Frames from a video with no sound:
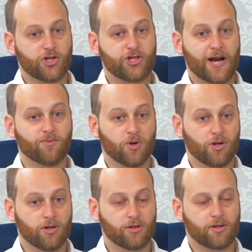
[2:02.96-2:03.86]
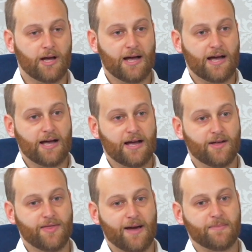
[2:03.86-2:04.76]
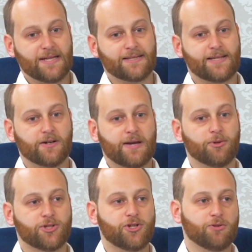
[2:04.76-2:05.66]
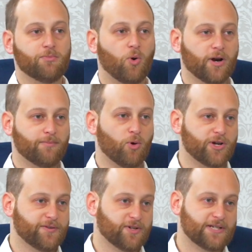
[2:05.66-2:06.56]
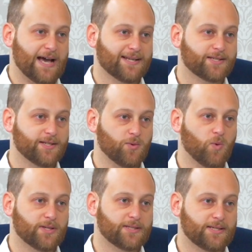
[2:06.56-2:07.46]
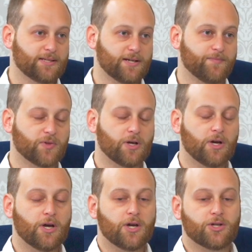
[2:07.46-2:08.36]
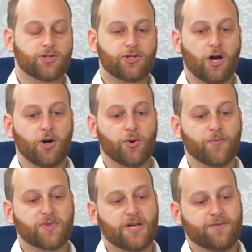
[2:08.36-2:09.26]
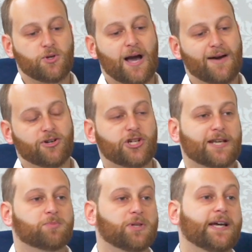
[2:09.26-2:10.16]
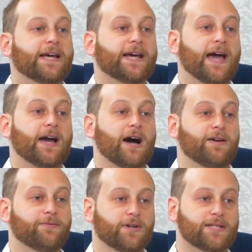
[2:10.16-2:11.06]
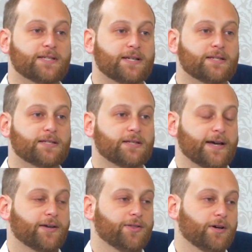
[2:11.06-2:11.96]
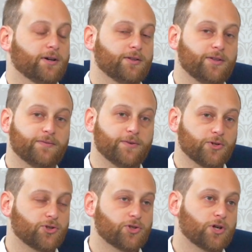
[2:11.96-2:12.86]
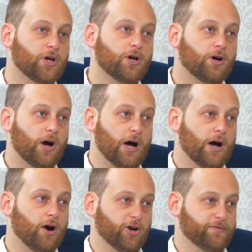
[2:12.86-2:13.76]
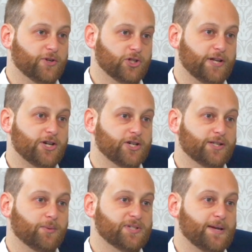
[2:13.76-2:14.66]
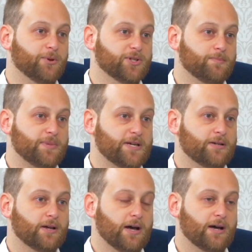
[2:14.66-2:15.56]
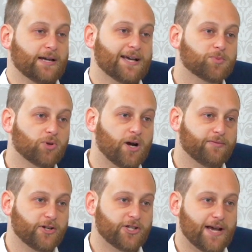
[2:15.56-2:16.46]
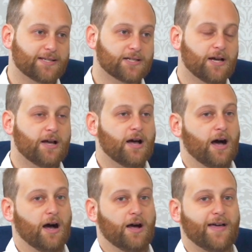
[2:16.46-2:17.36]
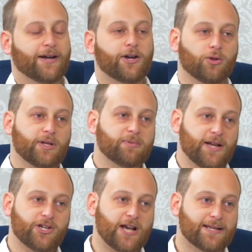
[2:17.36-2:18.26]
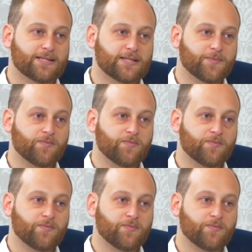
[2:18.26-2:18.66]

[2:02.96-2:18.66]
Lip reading: general, that means they're able to do more and more different tasks in one system. So if you have a chess-playing AI, for instance, like the first artificial agent that was able to beat Kasparov in chess, that could only play chess.